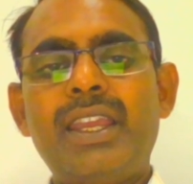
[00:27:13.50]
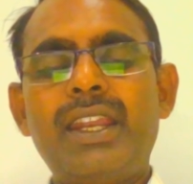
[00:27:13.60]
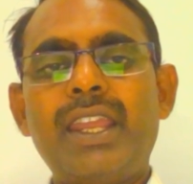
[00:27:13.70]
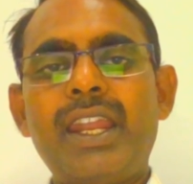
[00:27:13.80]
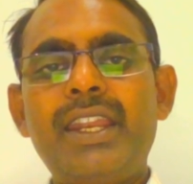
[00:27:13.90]

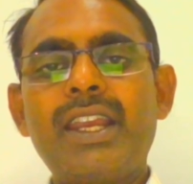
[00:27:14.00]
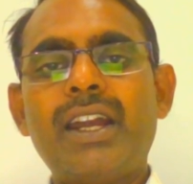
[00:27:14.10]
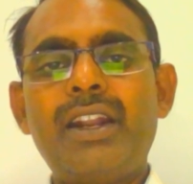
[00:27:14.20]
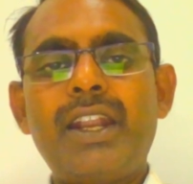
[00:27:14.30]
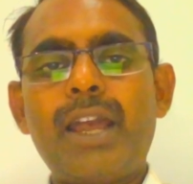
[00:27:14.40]
in eddy
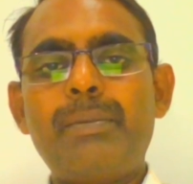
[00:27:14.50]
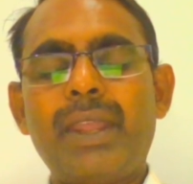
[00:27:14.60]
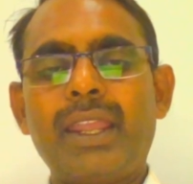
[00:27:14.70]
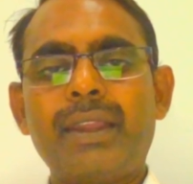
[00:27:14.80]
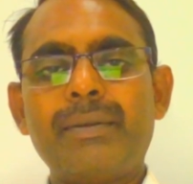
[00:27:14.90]
current
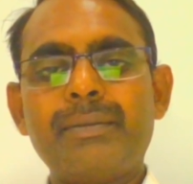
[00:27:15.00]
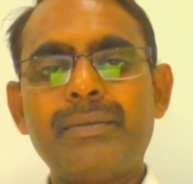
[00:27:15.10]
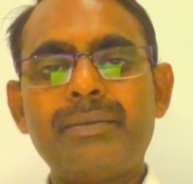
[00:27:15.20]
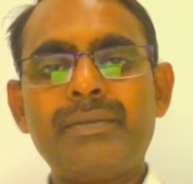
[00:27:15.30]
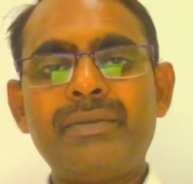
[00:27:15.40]
damping.
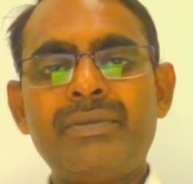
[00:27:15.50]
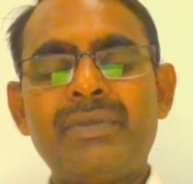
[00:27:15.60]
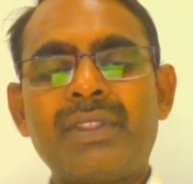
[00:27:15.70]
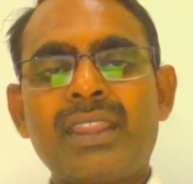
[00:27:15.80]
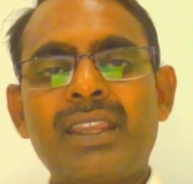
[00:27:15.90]

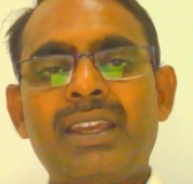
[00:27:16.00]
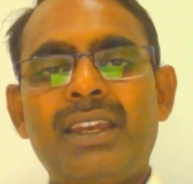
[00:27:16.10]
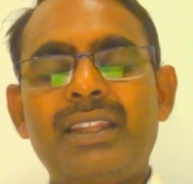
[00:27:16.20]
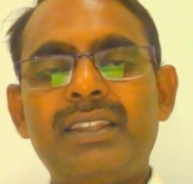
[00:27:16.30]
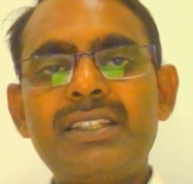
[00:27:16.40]

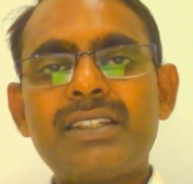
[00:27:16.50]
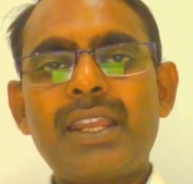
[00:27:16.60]
This